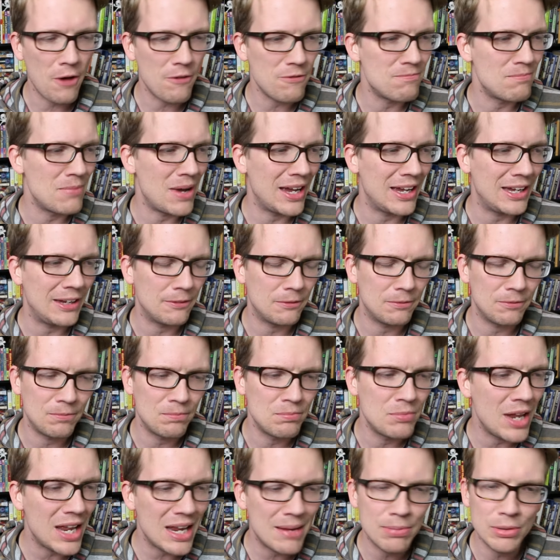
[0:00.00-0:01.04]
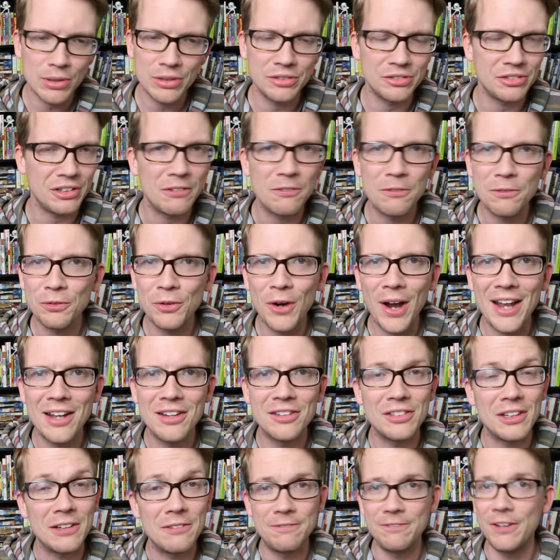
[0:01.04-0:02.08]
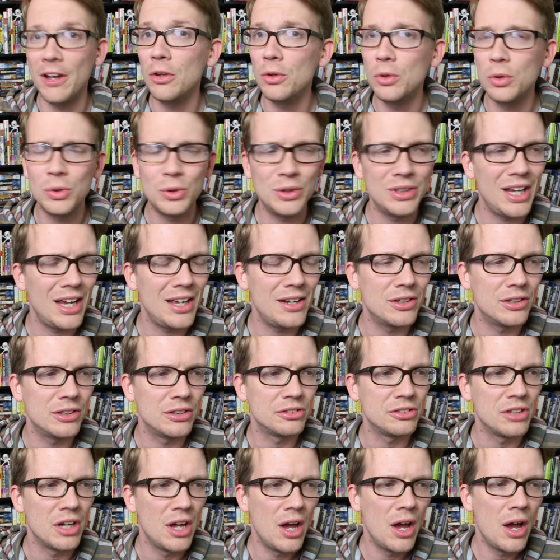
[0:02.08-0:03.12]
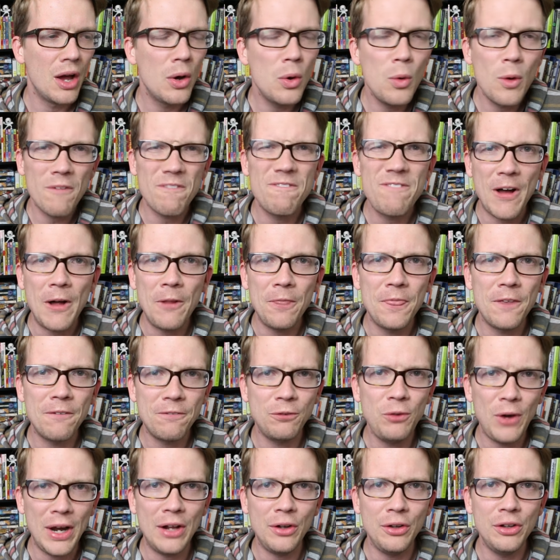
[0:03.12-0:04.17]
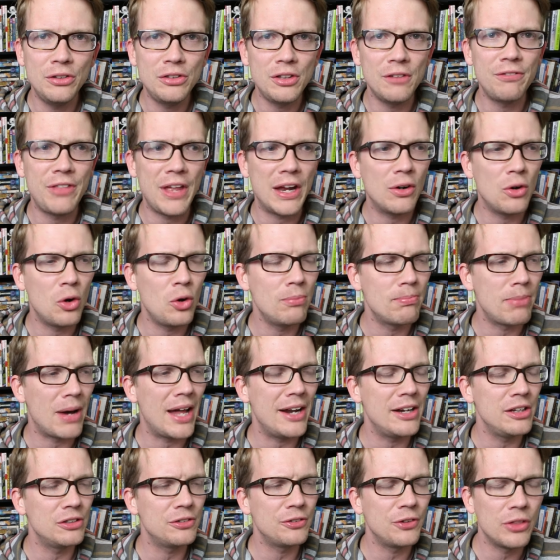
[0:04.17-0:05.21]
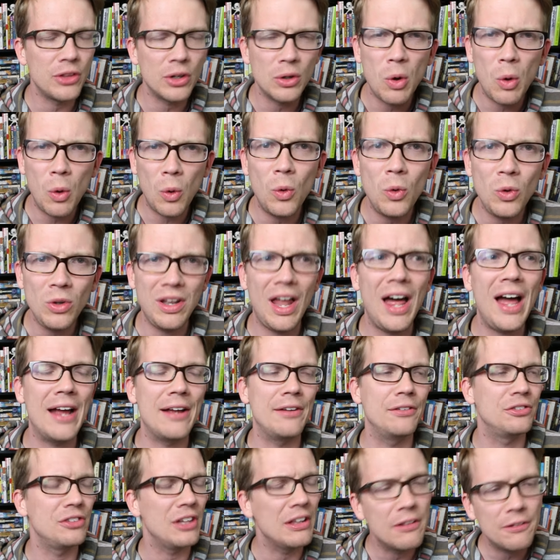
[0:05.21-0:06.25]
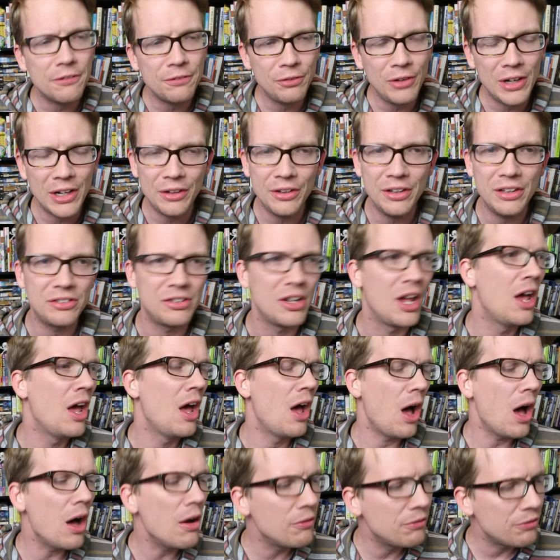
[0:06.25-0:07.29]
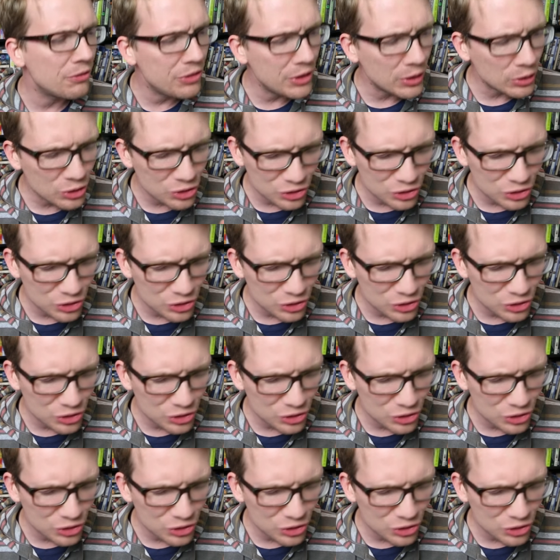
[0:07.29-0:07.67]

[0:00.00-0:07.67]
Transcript: of my neighbors and friends and fellow creators who have felt the frailness of their own bodies for their whole lives and the frailness of their